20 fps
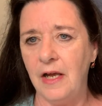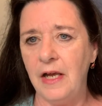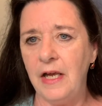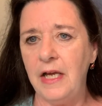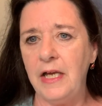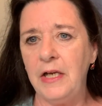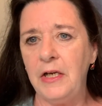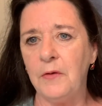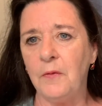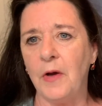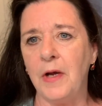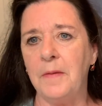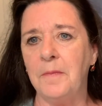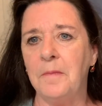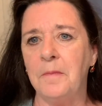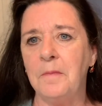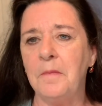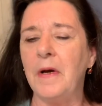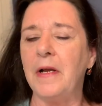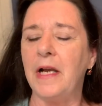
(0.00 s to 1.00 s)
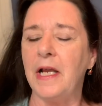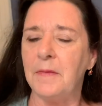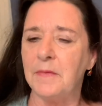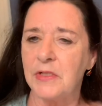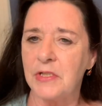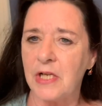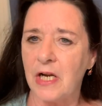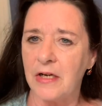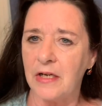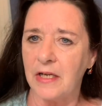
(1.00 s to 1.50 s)
Anyway, my name is
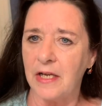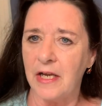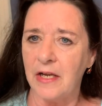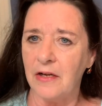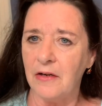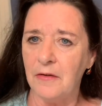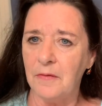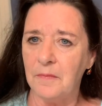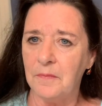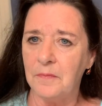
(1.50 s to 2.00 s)
Dr. Gail.